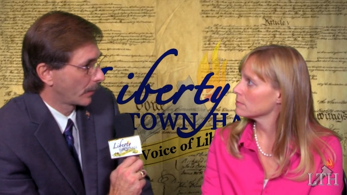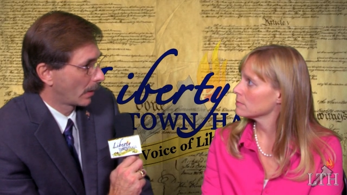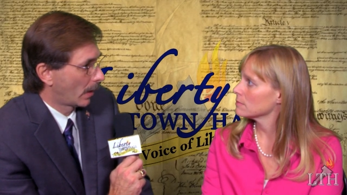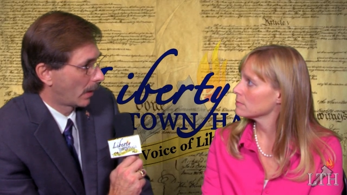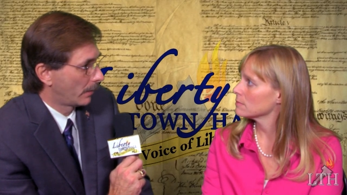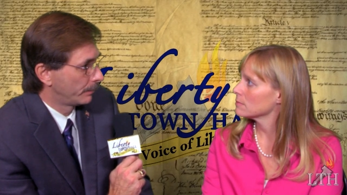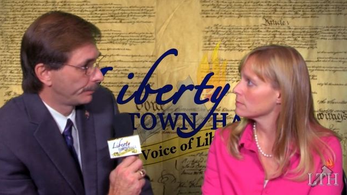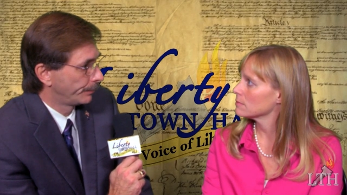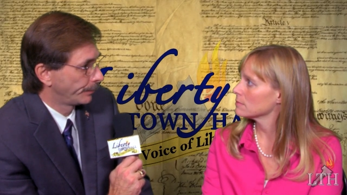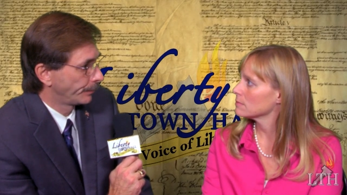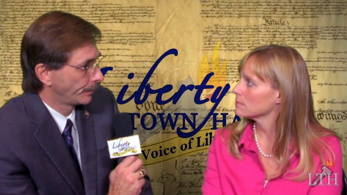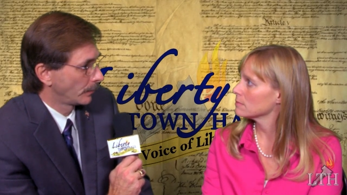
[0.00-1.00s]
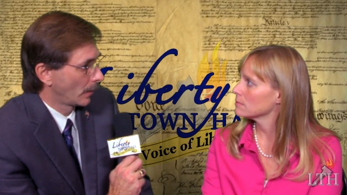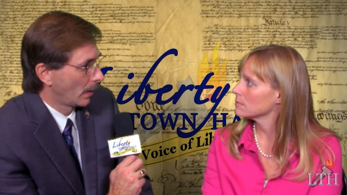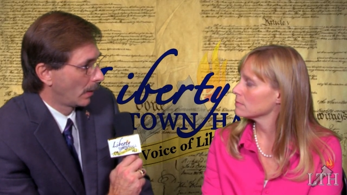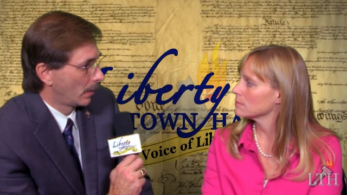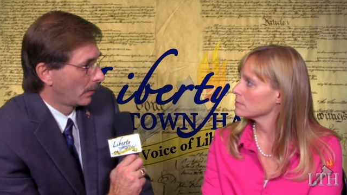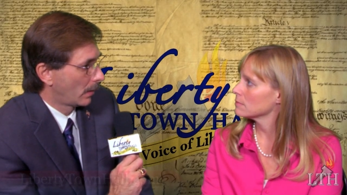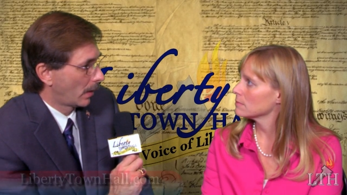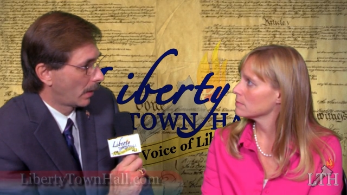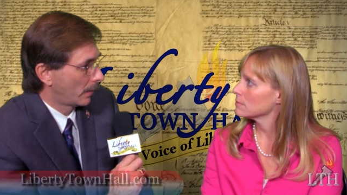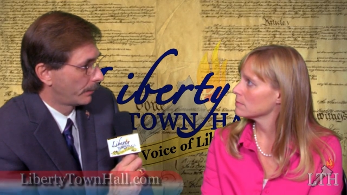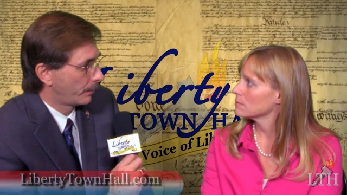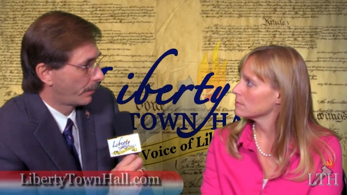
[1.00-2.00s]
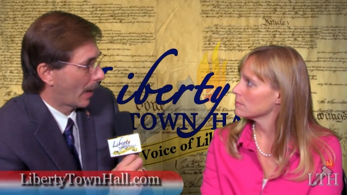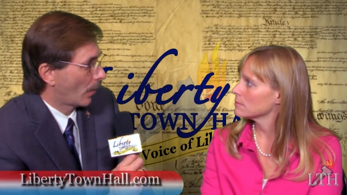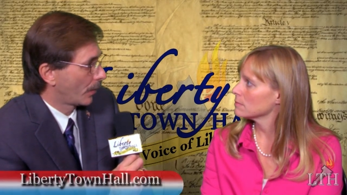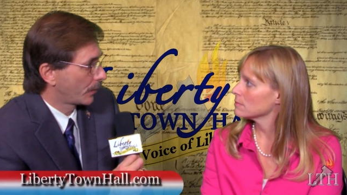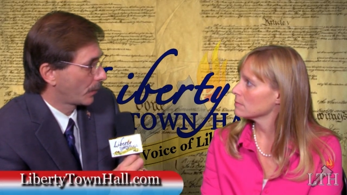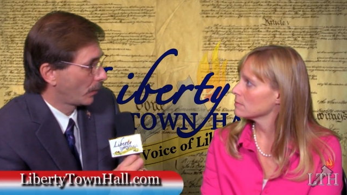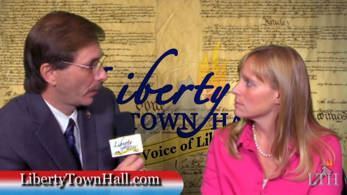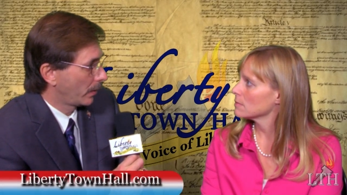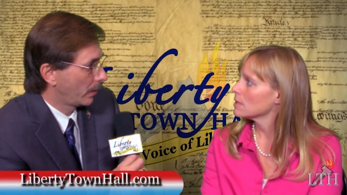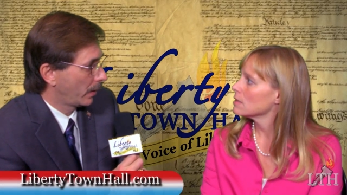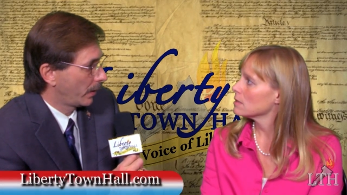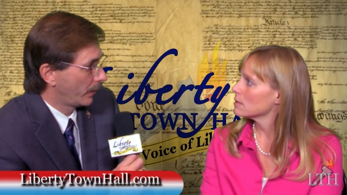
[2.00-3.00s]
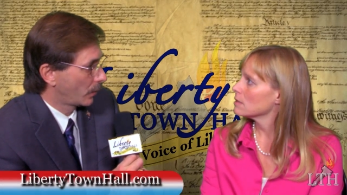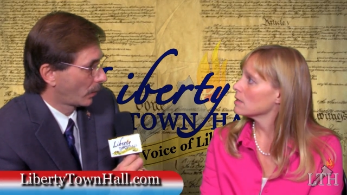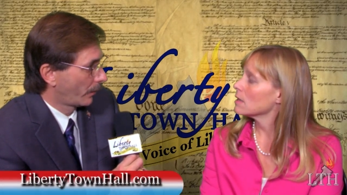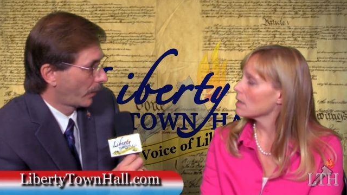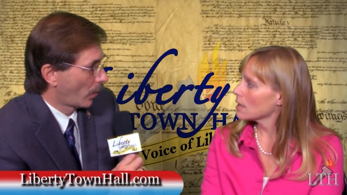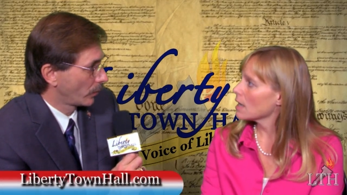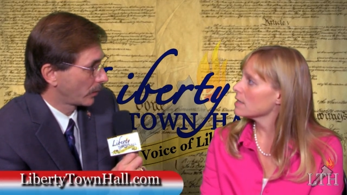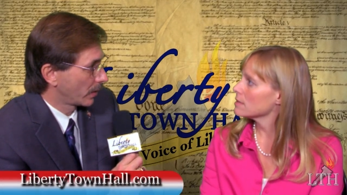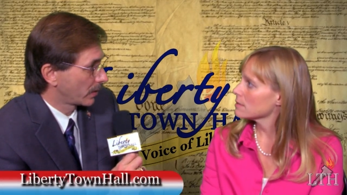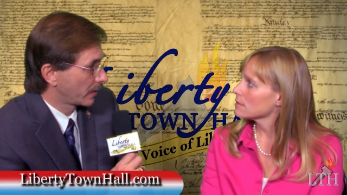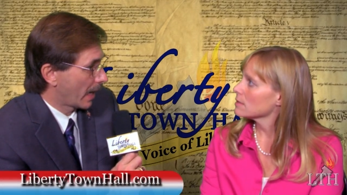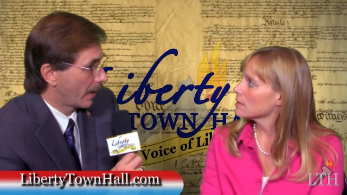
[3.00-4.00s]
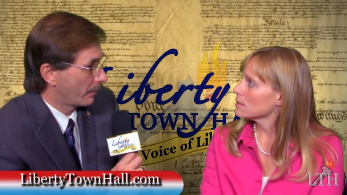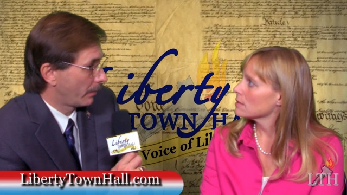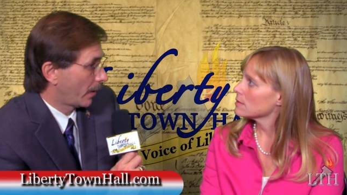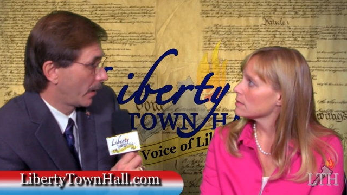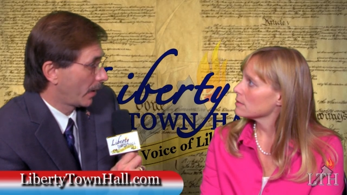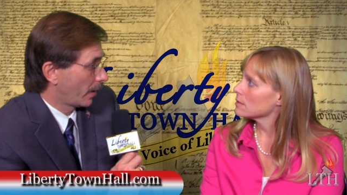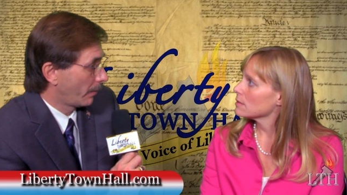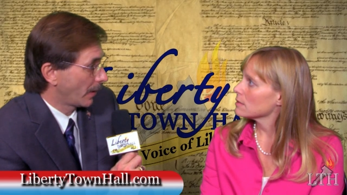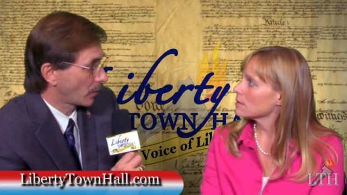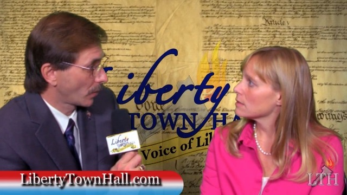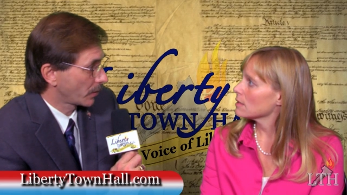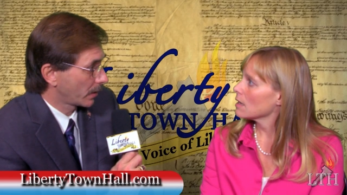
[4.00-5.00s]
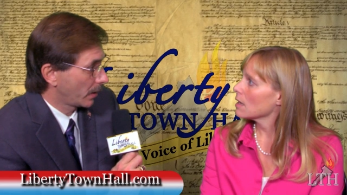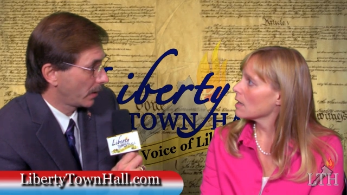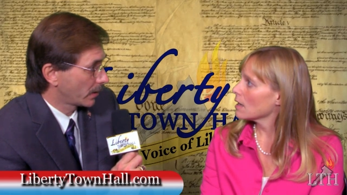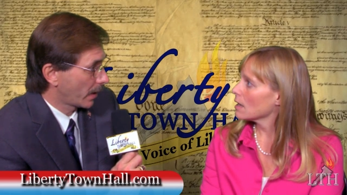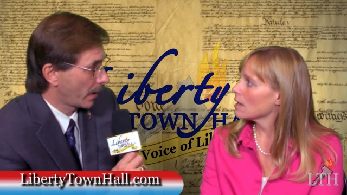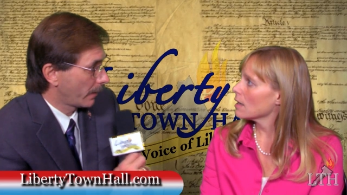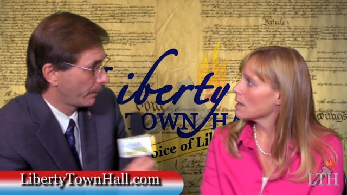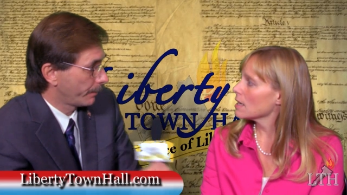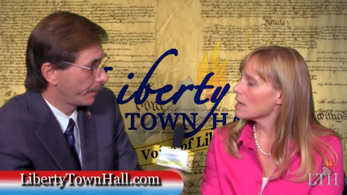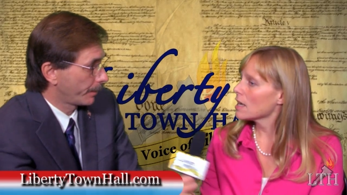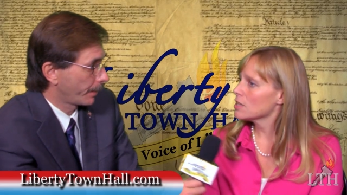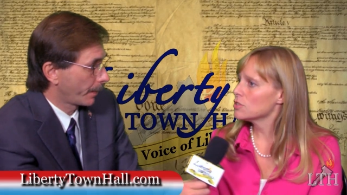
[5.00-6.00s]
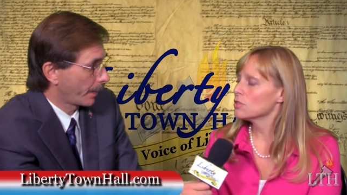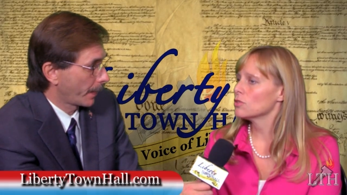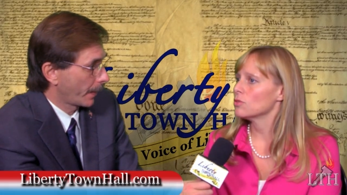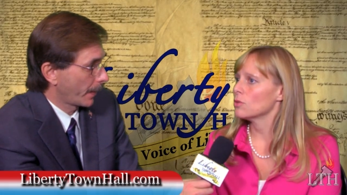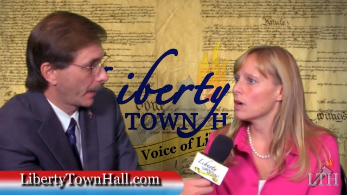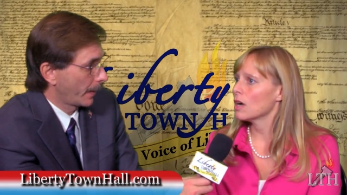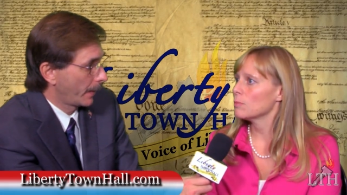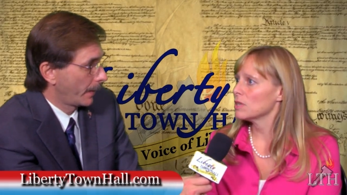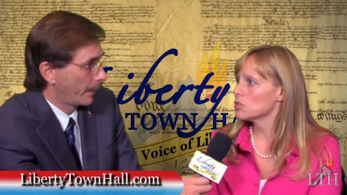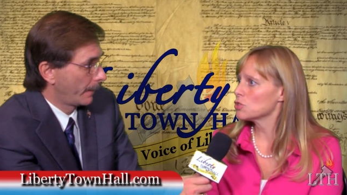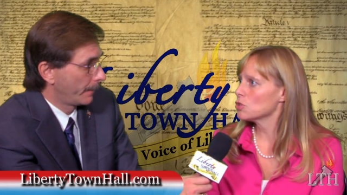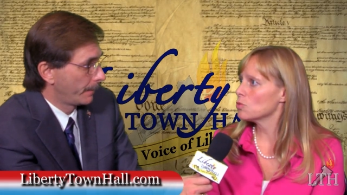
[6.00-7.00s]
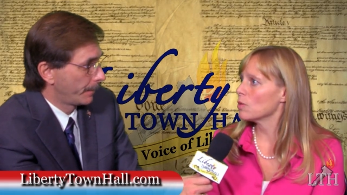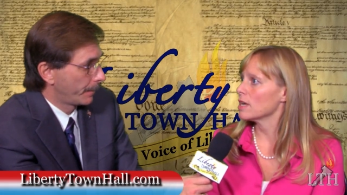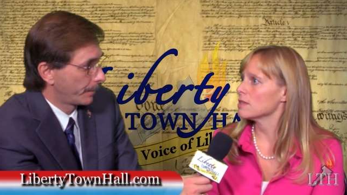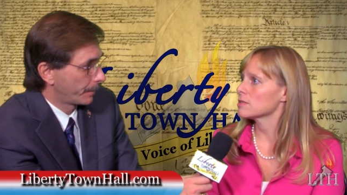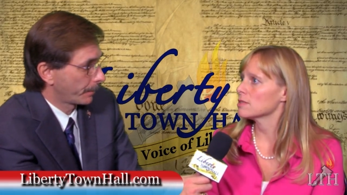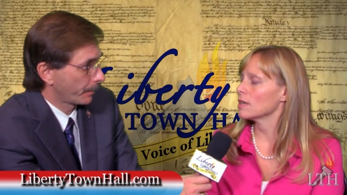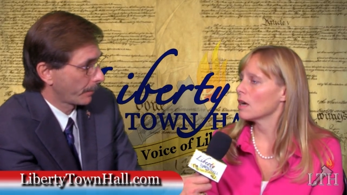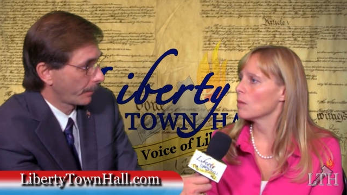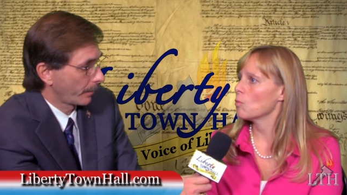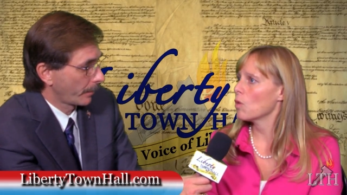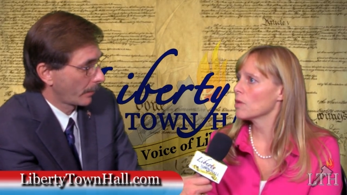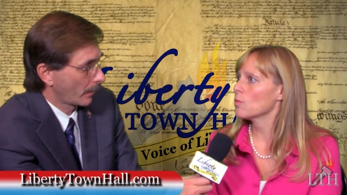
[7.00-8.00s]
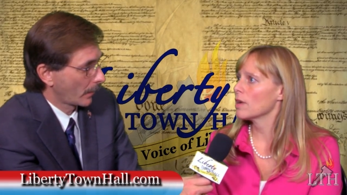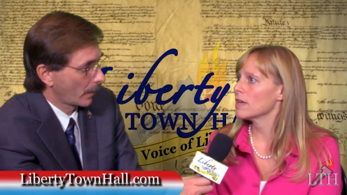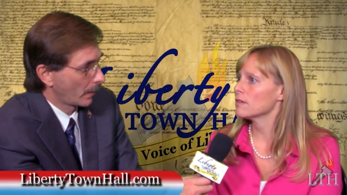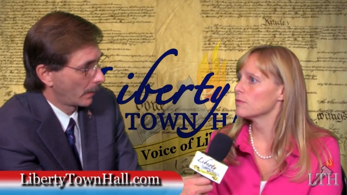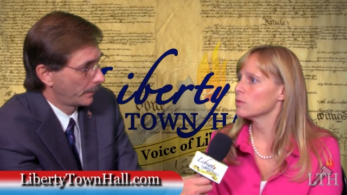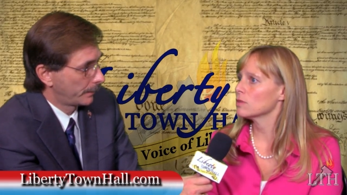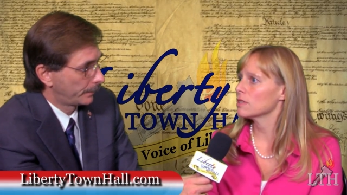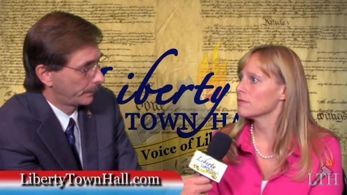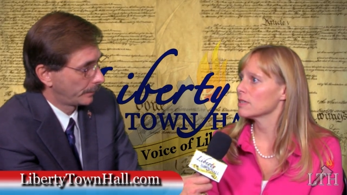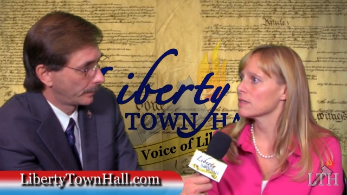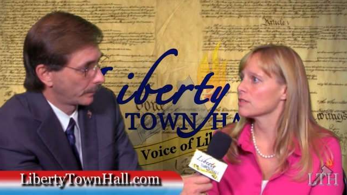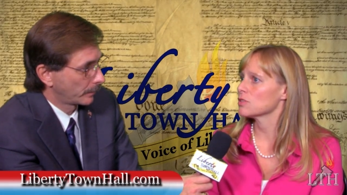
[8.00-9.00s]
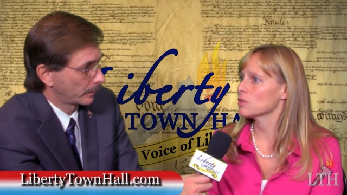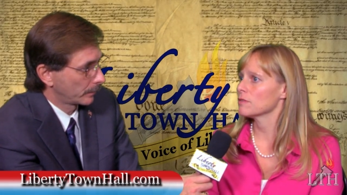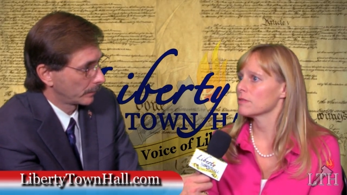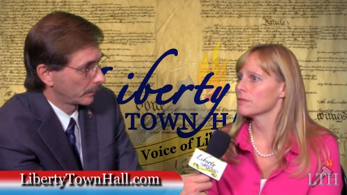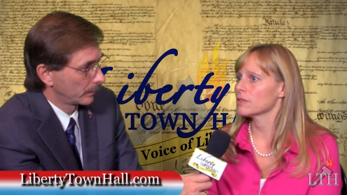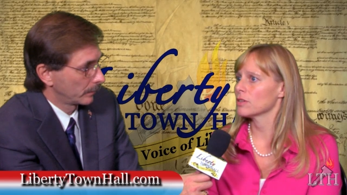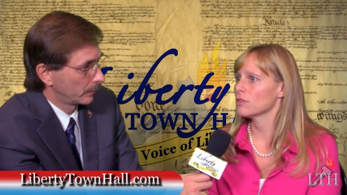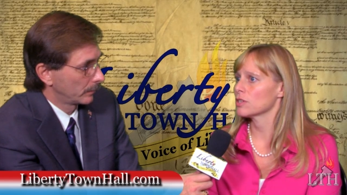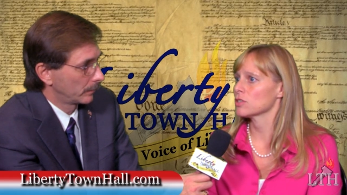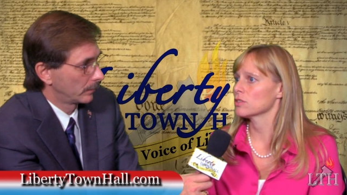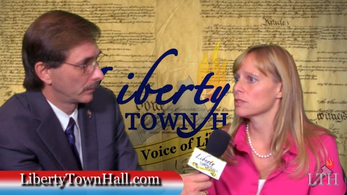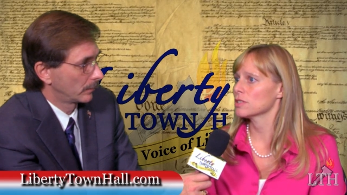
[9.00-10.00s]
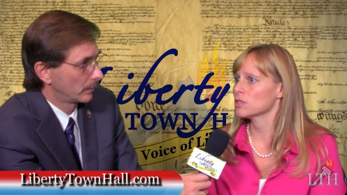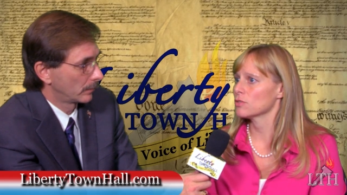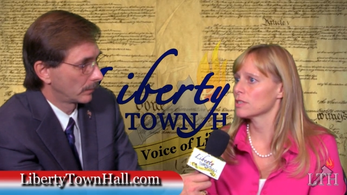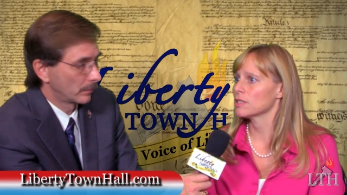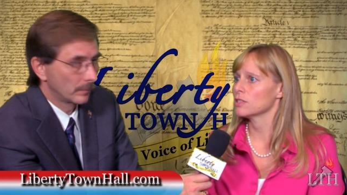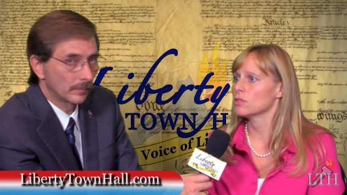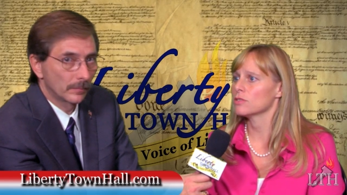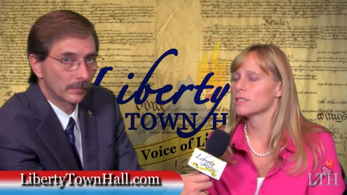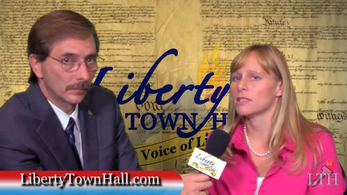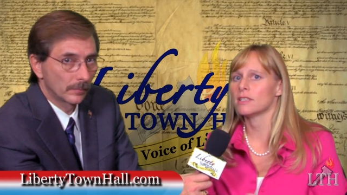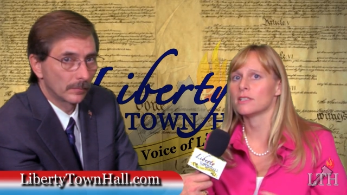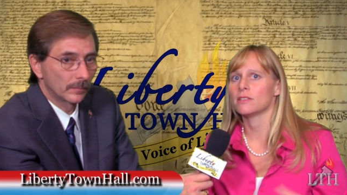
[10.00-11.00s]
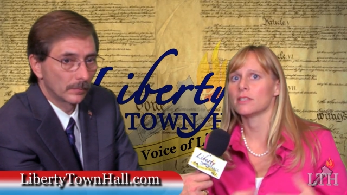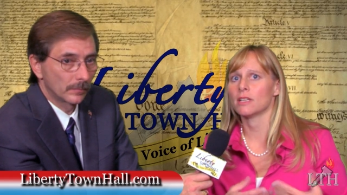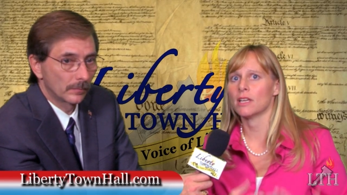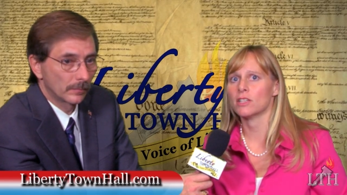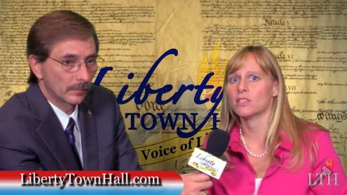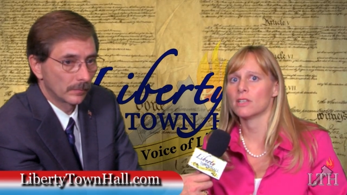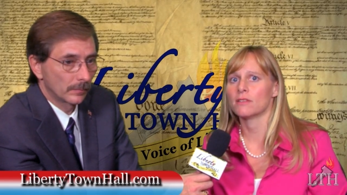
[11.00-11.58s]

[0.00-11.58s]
Speaker 1: Um, uh, power to an individual vote I, that's not buried in a metro city? Is that it?
Speaker 2: I, I do, um, in two ways. Um, one way, if you live in a conservative congressional district and you see in the election